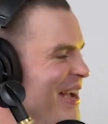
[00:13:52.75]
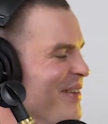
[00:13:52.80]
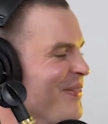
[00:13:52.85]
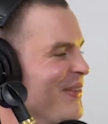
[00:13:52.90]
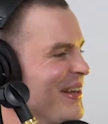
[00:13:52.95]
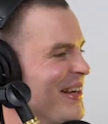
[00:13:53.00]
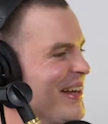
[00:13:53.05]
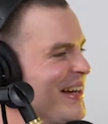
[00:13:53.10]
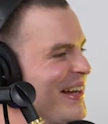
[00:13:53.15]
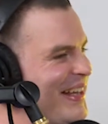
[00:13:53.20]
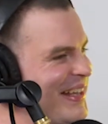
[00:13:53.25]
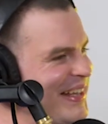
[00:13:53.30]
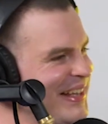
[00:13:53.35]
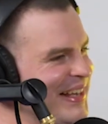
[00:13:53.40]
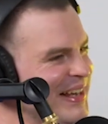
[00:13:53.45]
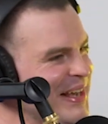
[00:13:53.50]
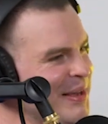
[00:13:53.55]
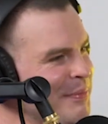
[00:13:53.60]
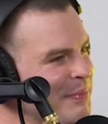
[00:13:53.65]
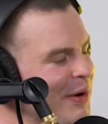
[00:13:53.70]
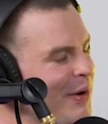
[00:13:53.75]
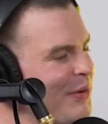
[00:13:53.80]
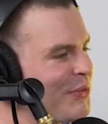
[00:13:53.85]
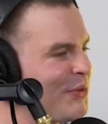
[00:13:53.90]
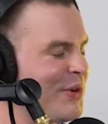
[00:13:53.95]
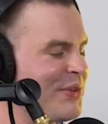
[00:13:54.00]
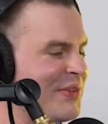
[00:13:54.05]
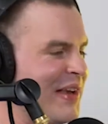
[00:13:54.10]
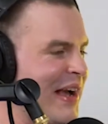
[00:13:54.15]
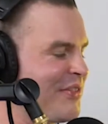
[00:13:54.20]
But
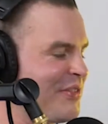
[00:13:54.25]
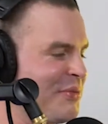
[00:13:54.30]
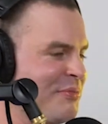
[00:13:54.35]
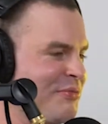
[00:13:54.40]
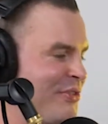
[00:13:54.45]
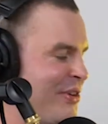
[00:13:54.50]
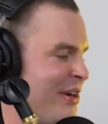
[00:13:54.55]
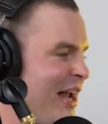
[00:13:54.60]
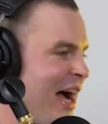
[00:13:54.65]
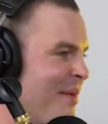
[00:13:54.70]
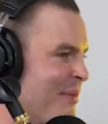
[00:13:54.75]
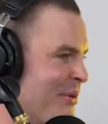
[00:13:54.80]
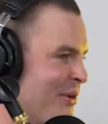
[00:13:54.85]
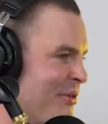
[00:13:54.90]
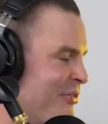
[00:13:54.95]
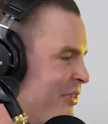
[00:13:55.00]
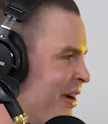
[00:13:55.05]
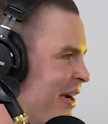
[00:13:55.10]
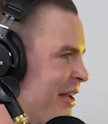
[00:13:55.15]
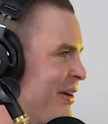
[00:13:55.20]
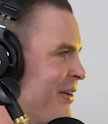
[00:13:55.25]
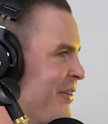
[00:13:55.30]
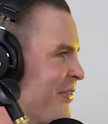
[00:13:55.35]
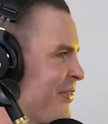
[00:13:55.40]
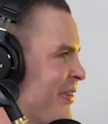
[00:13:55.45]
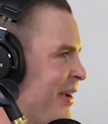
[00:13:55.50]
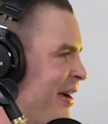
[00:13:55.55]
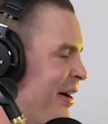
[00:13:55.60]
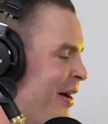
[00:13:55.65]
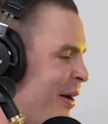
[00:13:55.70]
Bellator's got some phenomenal
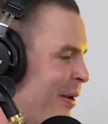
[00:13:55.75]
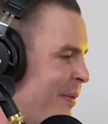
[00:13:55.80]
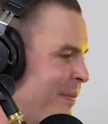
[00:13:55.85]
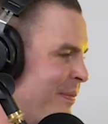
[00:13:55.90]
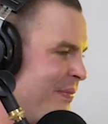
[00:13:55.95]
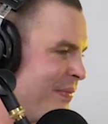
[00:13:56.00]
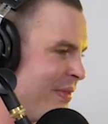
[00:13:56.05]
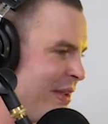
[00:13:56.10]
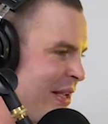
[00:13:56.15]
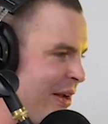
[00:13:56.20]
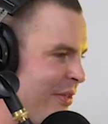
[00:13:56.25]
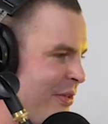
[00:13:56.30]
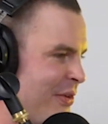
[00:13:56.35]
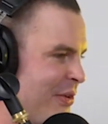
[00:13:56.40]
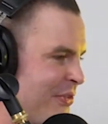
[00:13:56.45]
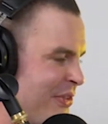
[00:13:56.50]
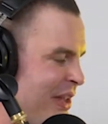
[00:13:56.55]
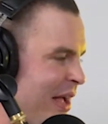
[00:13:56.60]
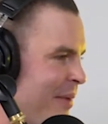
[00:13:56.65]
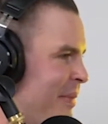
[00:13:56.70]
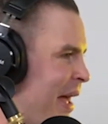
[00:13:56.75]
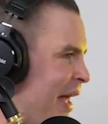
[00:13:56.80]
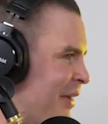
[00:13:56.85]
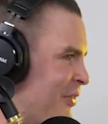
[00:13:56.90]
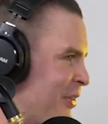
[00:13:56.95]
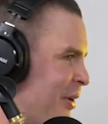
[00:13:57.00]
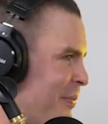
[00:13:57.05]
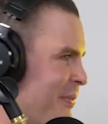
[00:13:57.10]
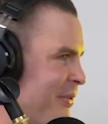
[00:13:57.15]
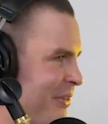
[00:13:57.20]
fighters. You know, they're just not
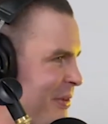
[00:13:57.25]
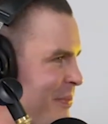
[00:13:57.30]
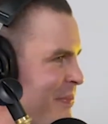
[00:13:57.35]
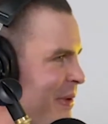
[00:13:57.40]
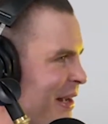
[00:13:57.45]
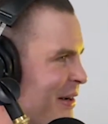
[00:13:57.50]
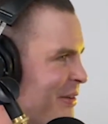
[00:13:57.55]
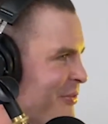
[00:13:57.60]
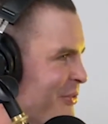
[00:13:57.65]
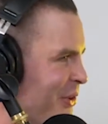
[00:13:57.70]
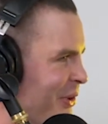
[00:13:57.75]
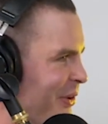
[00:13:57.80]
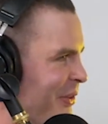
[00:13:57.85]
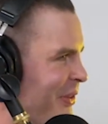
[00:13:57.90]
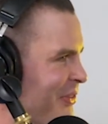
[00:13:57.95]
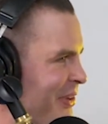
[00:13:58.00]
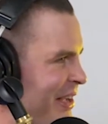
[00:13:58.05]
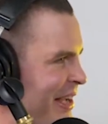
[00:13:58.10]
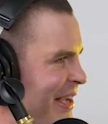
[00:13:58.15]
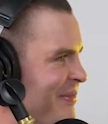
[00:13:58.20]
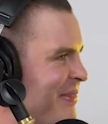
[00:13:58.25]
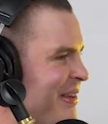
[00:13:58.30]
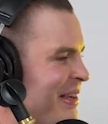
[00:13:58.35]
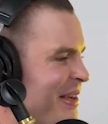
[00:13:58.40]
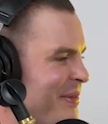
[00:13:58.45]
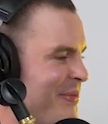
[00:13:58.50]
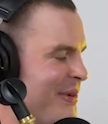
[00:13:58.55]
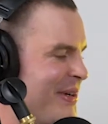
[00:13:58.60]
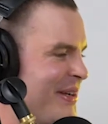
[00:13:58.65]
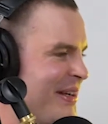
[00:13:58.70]
matched up as competitively all the time.
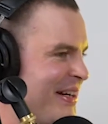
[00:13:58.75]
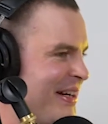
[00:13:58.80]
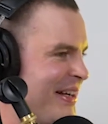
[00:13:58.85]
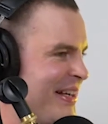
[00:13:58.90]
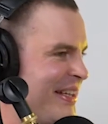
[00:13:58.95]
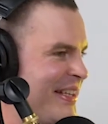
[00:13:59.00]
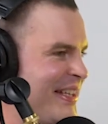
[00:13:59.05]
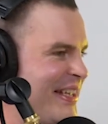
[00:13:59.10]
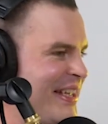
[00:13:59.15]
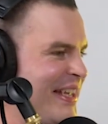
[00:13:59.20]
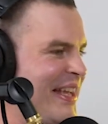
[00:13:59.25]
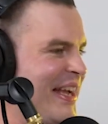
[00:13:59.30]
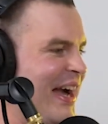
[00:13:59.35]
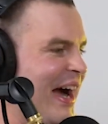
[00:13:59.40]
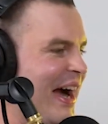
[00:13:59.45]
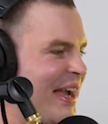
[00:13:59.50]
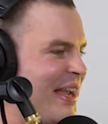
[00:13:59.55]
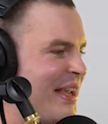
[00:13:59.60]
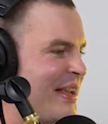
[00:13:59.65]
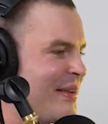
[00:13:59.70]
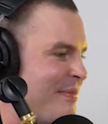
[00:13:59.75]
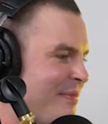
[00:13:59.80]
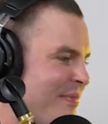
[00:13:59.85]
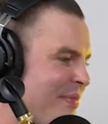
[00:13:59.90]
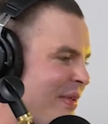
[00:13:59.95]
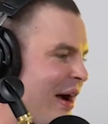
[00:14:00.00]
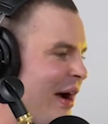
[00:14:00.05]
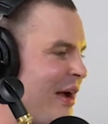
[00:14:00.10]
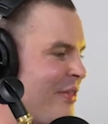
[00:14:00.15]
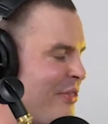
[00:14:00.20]
But
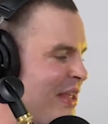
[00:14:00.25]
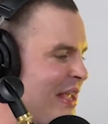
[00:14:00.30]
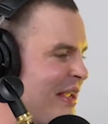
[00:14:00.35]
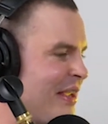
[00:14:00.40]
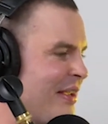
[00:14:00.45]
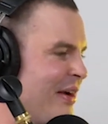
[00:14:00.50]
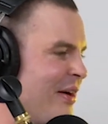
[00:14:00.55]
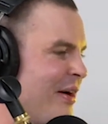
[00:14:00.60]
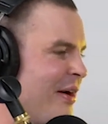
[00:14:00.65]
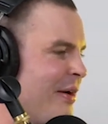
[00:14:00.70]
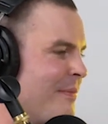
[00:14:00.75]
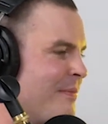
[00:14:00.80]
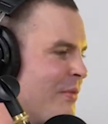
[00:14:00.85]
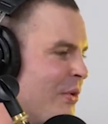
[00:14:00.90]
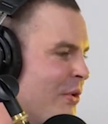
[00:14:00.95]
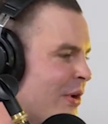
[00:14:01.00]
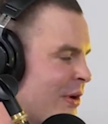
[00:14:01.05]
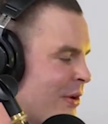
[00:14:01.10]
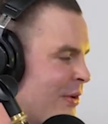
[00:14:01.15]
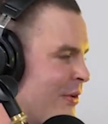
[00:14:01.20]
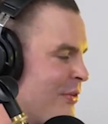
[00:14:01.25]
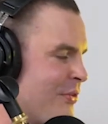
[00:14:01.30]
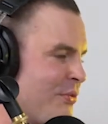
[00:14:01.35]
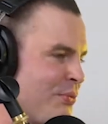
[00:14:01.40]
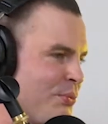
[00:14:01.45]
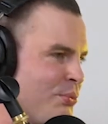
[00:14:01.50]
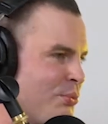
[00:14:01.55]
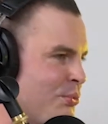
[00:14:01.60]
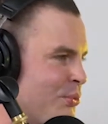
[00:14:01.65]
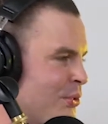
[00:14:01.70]
I think Hooker is
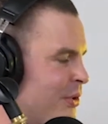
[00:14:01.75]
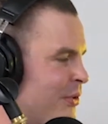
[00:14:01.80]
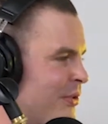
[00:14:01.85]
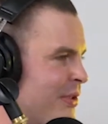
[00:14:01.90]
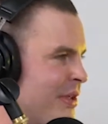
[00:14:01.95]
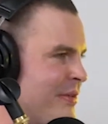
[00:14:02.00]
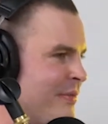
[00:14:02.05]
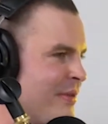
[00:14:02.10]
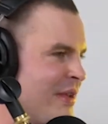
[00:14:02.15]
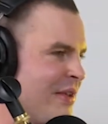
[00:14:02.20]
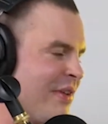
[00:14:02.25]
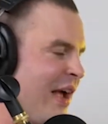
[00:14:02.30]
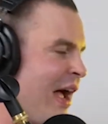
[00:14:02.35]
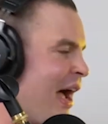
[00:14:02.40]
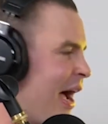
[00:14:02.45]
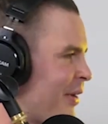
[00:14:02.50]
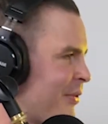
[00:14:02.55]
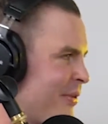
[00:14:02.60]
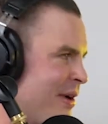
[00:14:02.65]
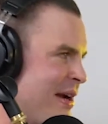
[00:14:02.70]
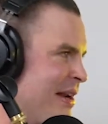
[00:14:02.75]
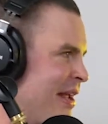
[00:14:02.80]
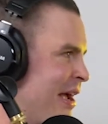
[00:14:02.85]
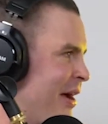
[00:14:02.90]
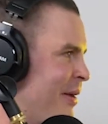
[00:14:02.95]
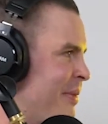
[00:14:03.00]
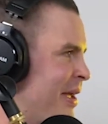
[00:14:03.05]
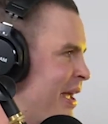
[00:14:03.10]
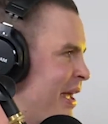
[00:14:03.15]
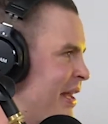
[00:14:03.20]
really he's hot right
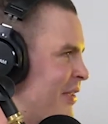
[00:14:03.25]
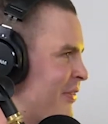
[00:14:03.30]
now, man.